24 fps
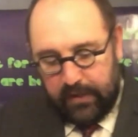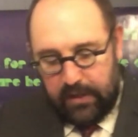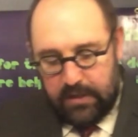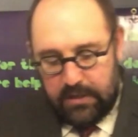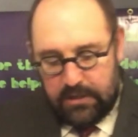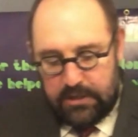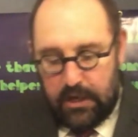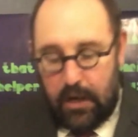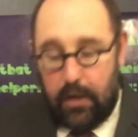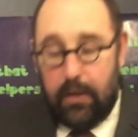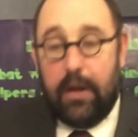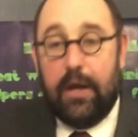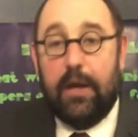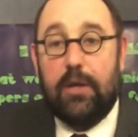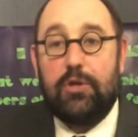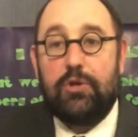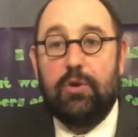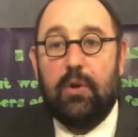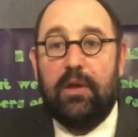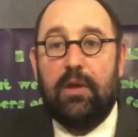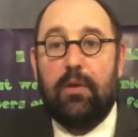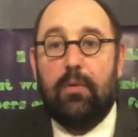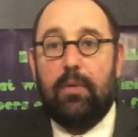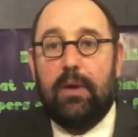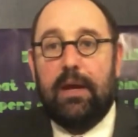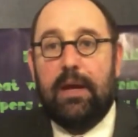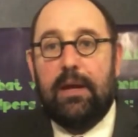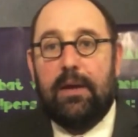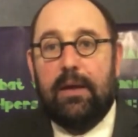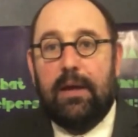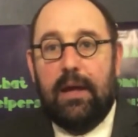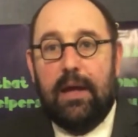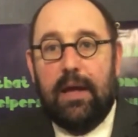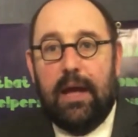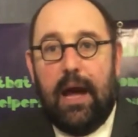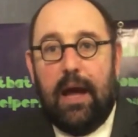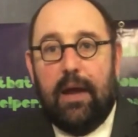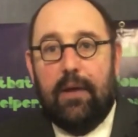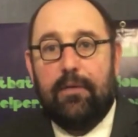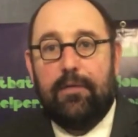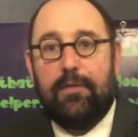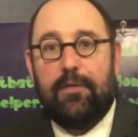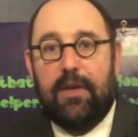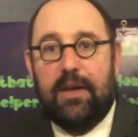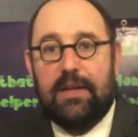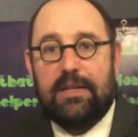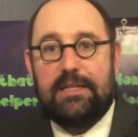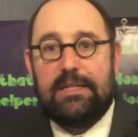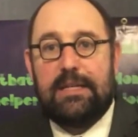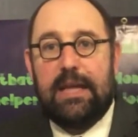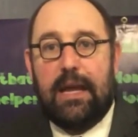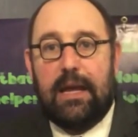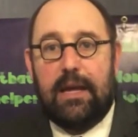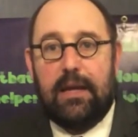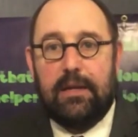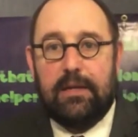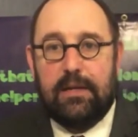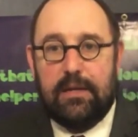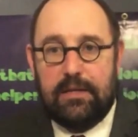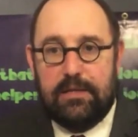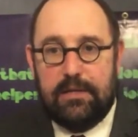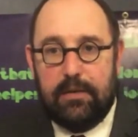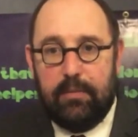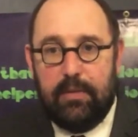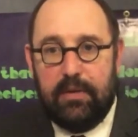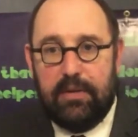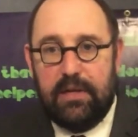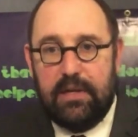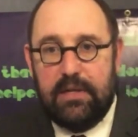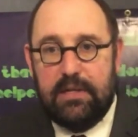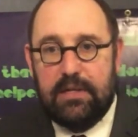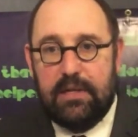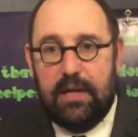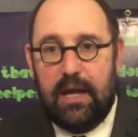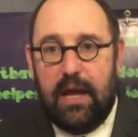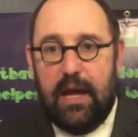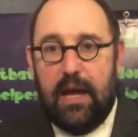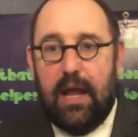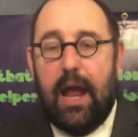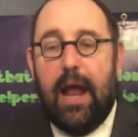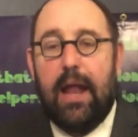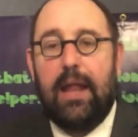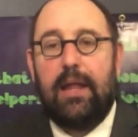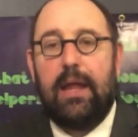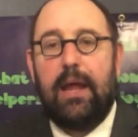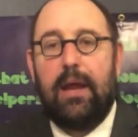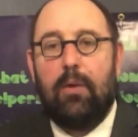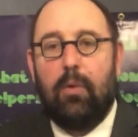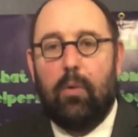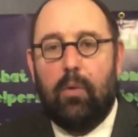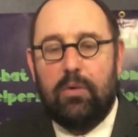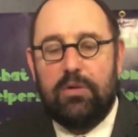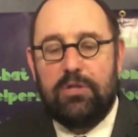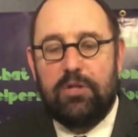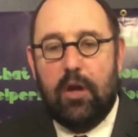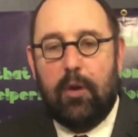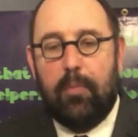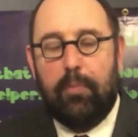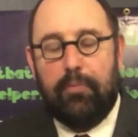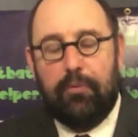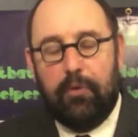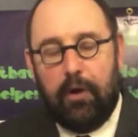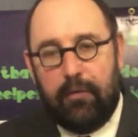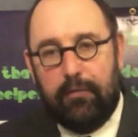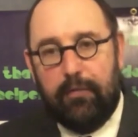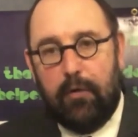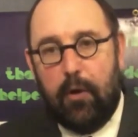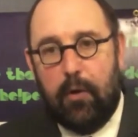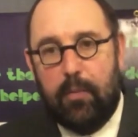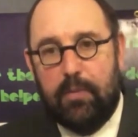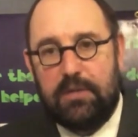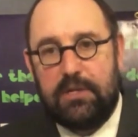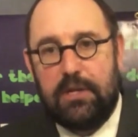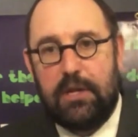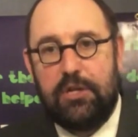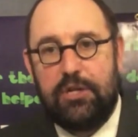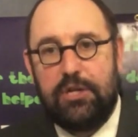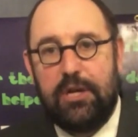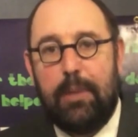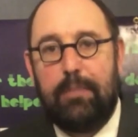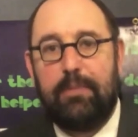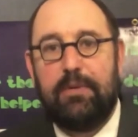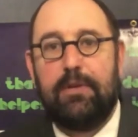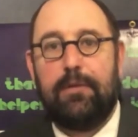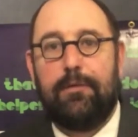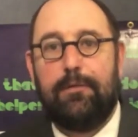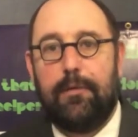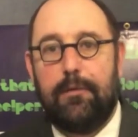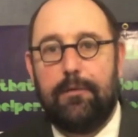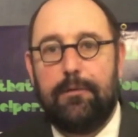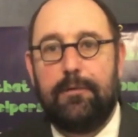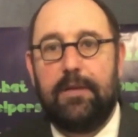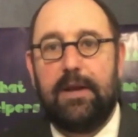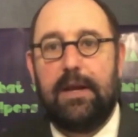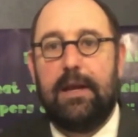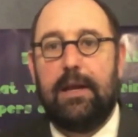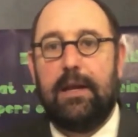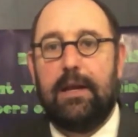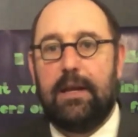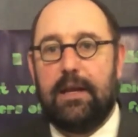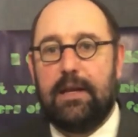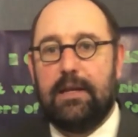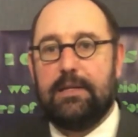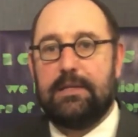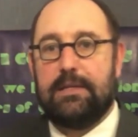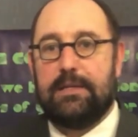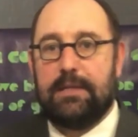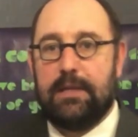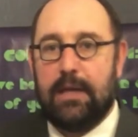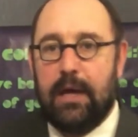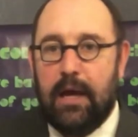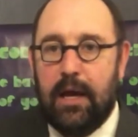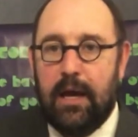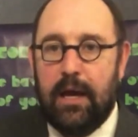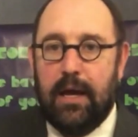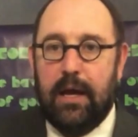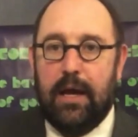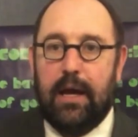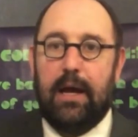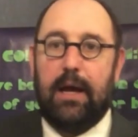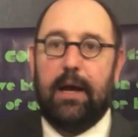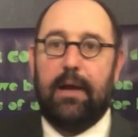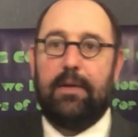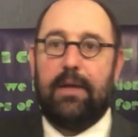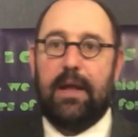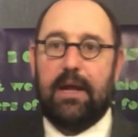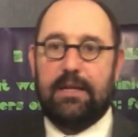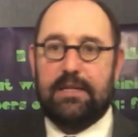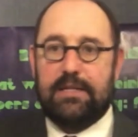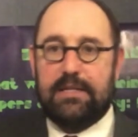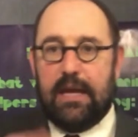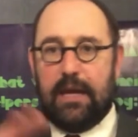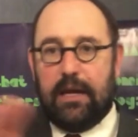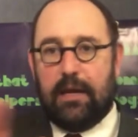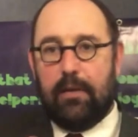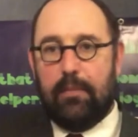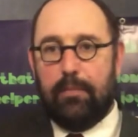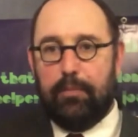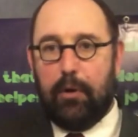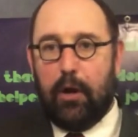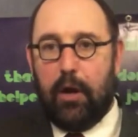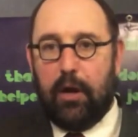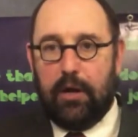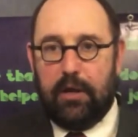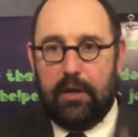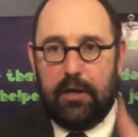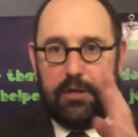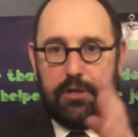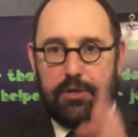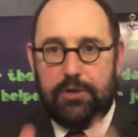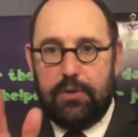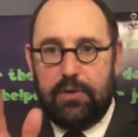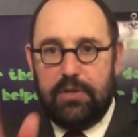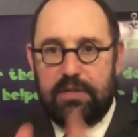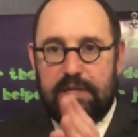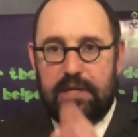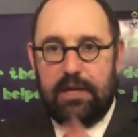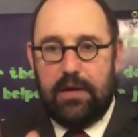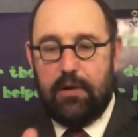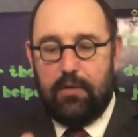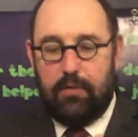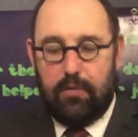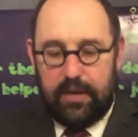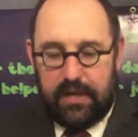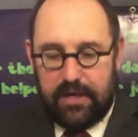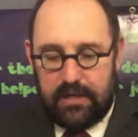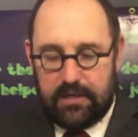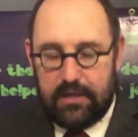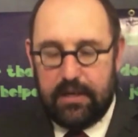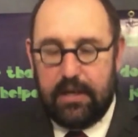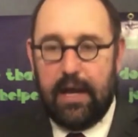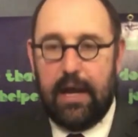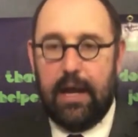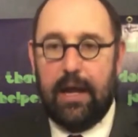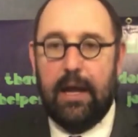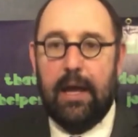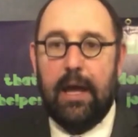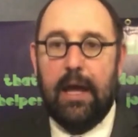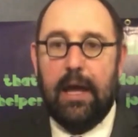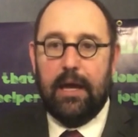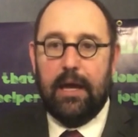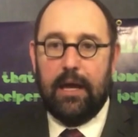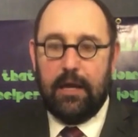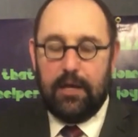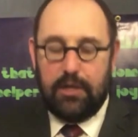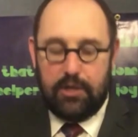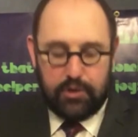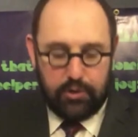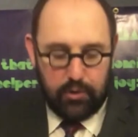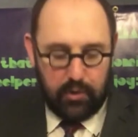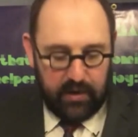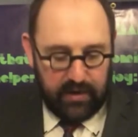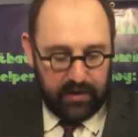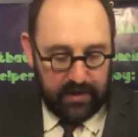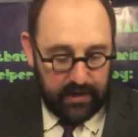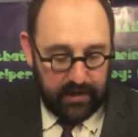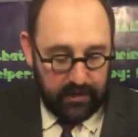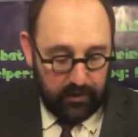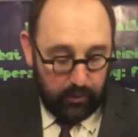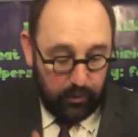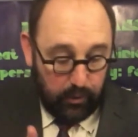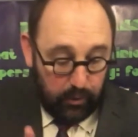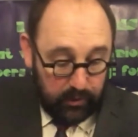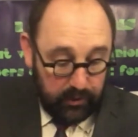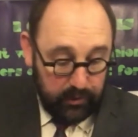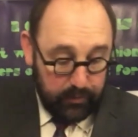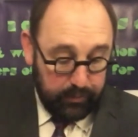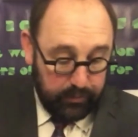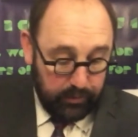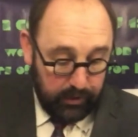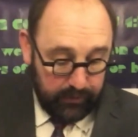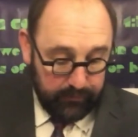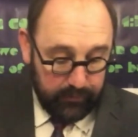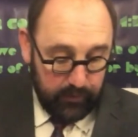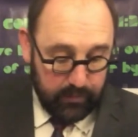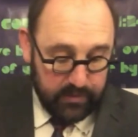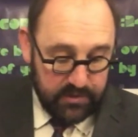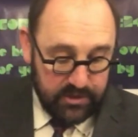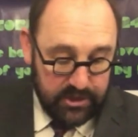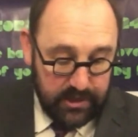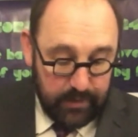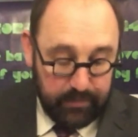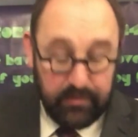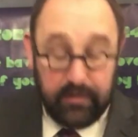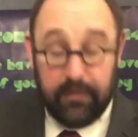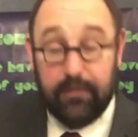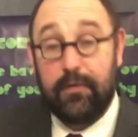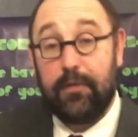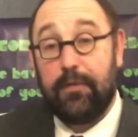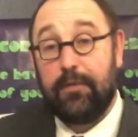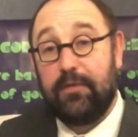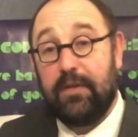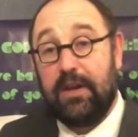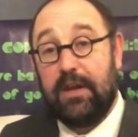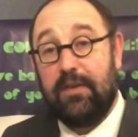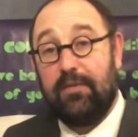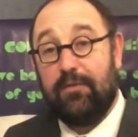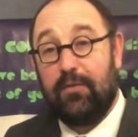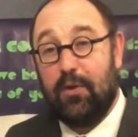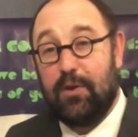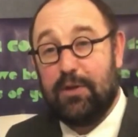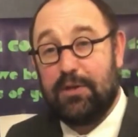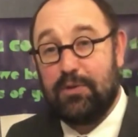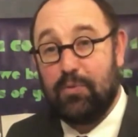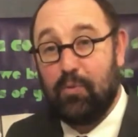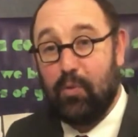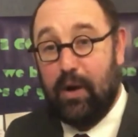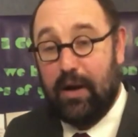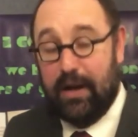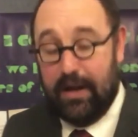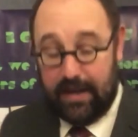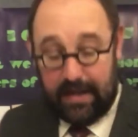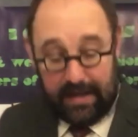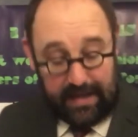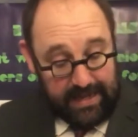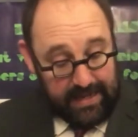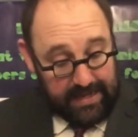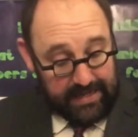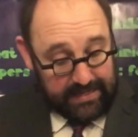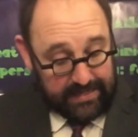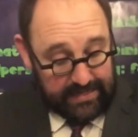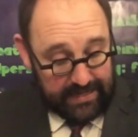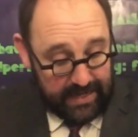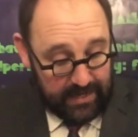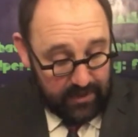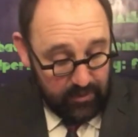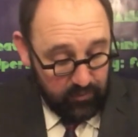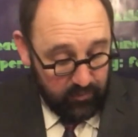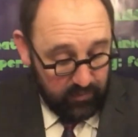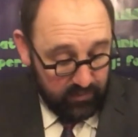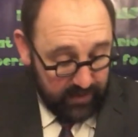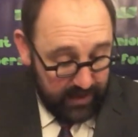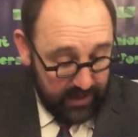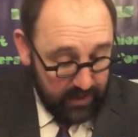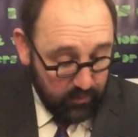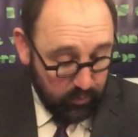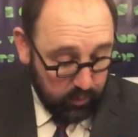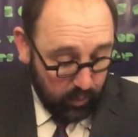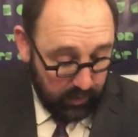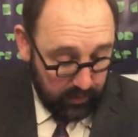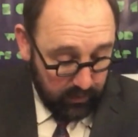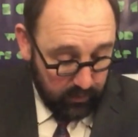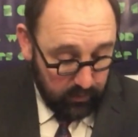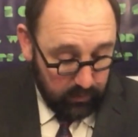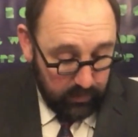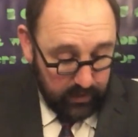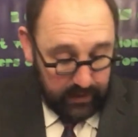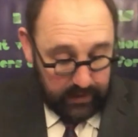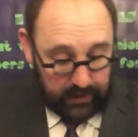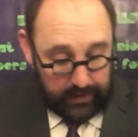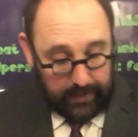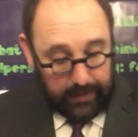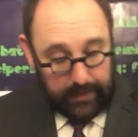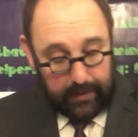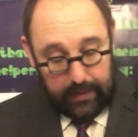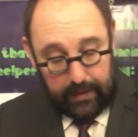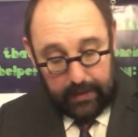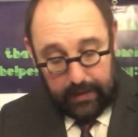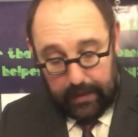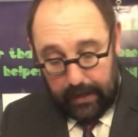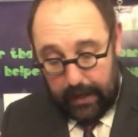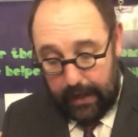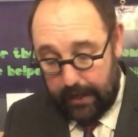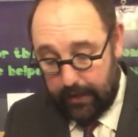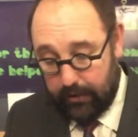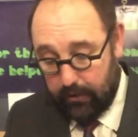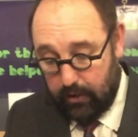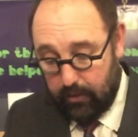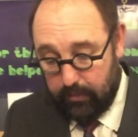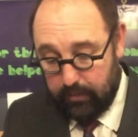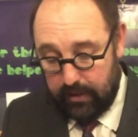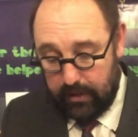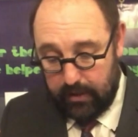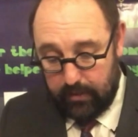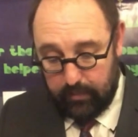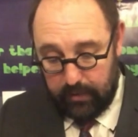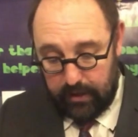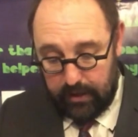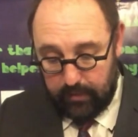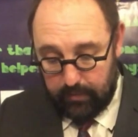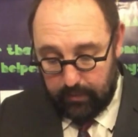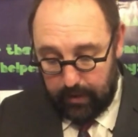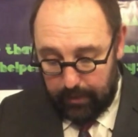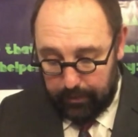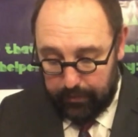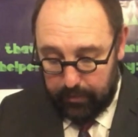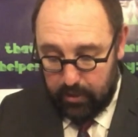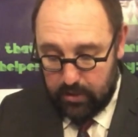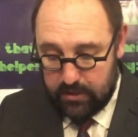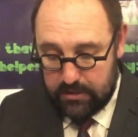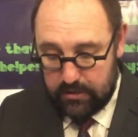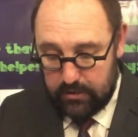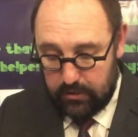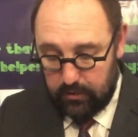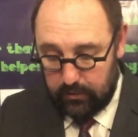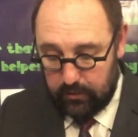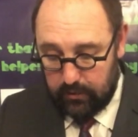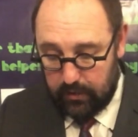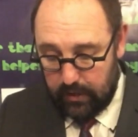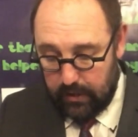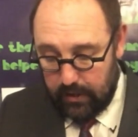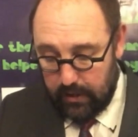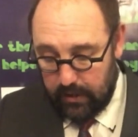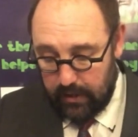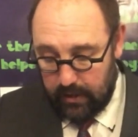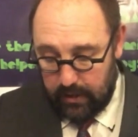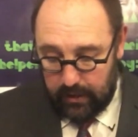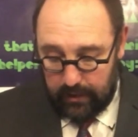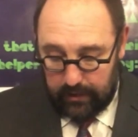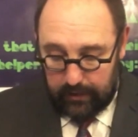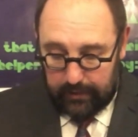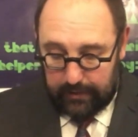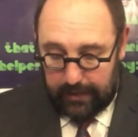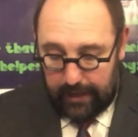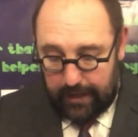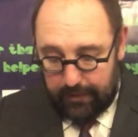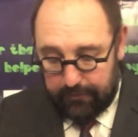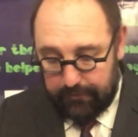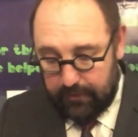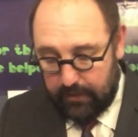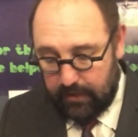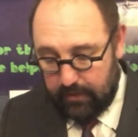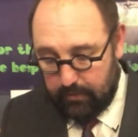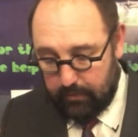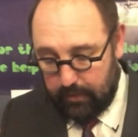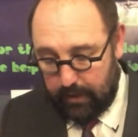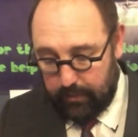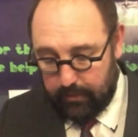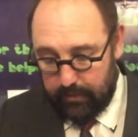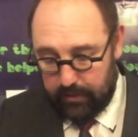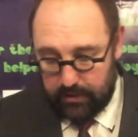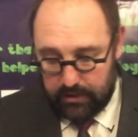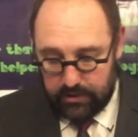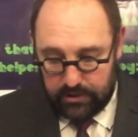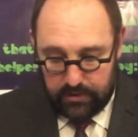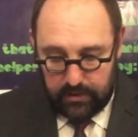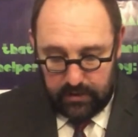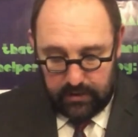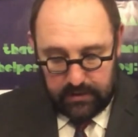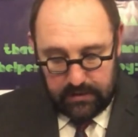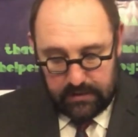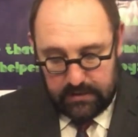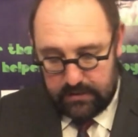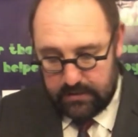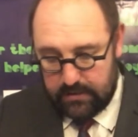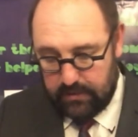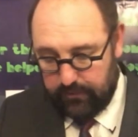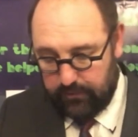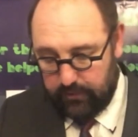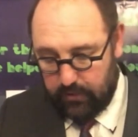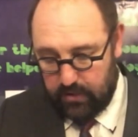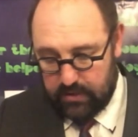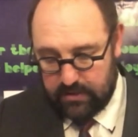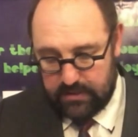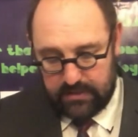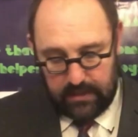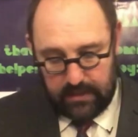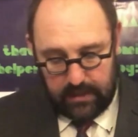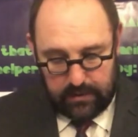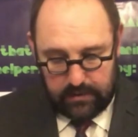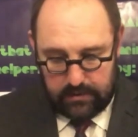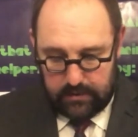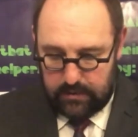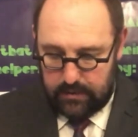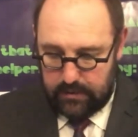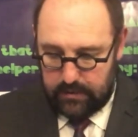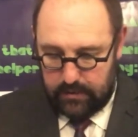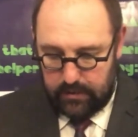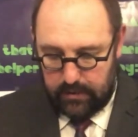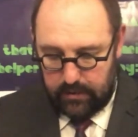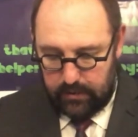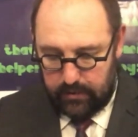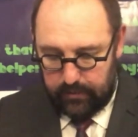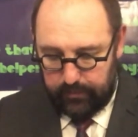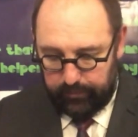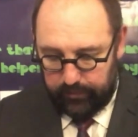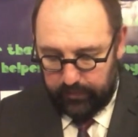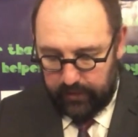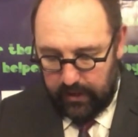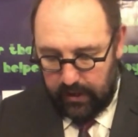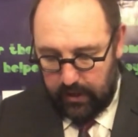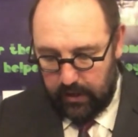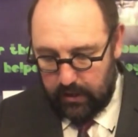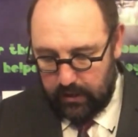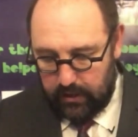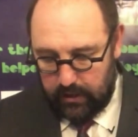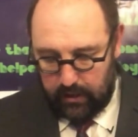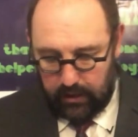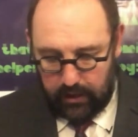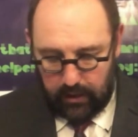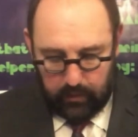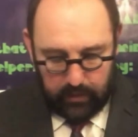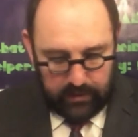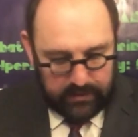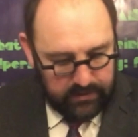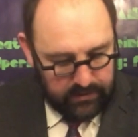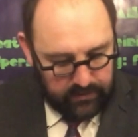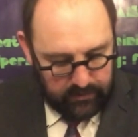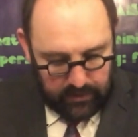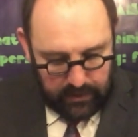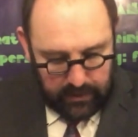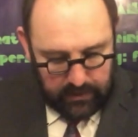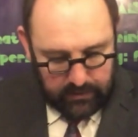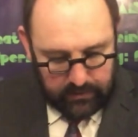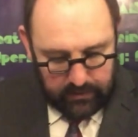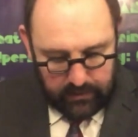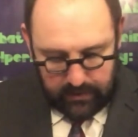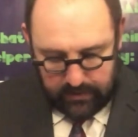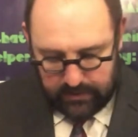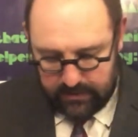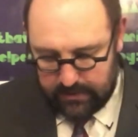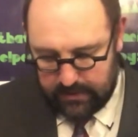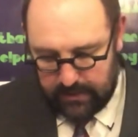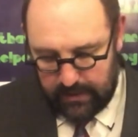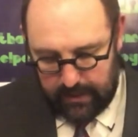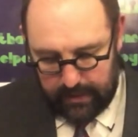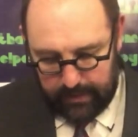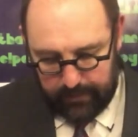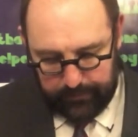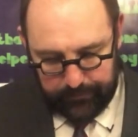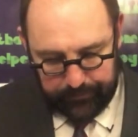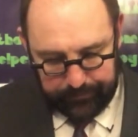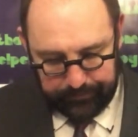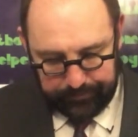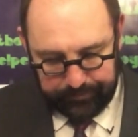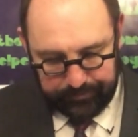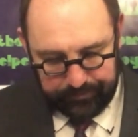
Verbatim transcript: So enjoy the read out of uh, Second Timothy today, and then also Proverbs chapter fifteen is. Uh, that second part of the two-tiered read today. Enjoy that. Look at Proverbs chapter fifteen, verse one. That that one, uh, I know me in, in my personal life and in my ministry, this is a verse that, you know what, it, it's, um,